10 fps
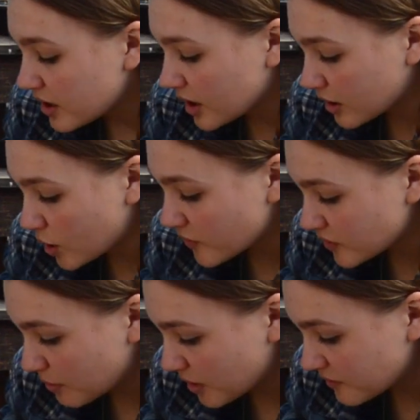
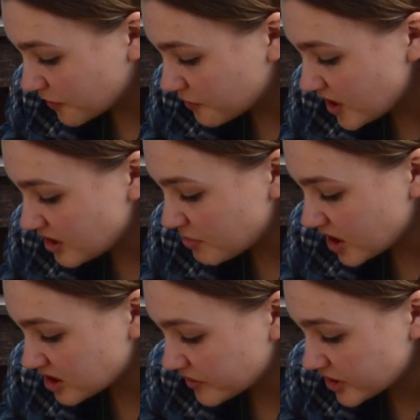above the feed,
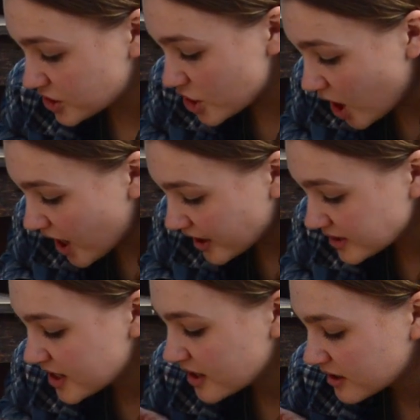because if it's not,
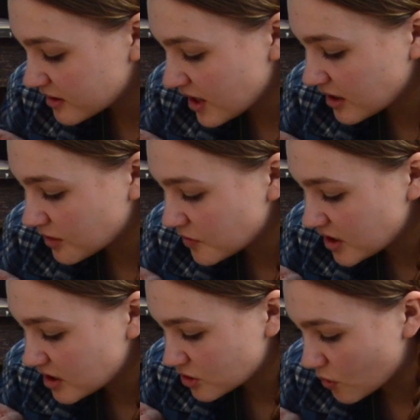then the
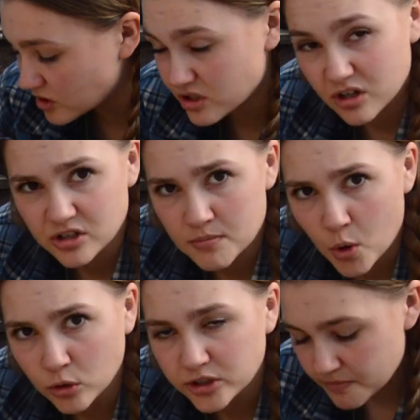feed is going to start to
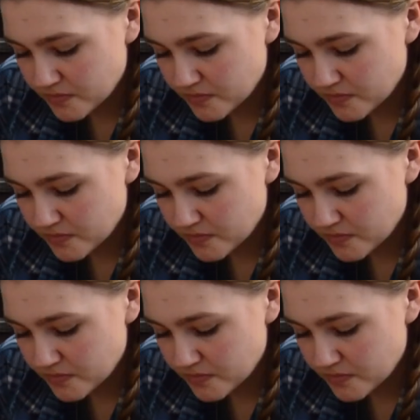mold.